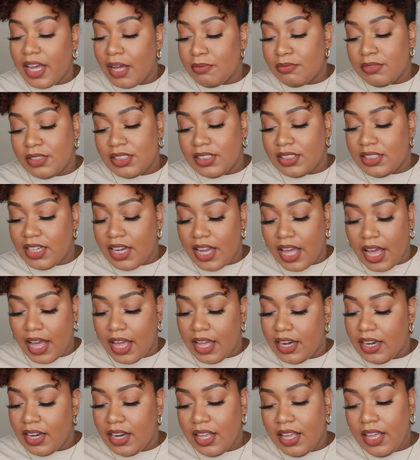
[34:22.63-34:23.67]
I'm just
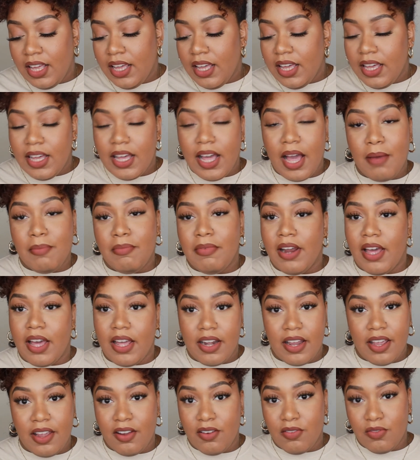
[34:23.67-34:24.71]
not, I'm
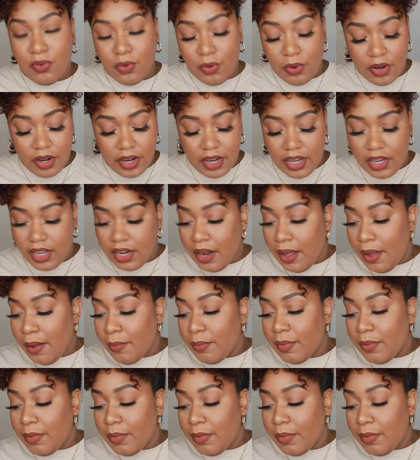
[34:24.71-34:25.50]
not here for it.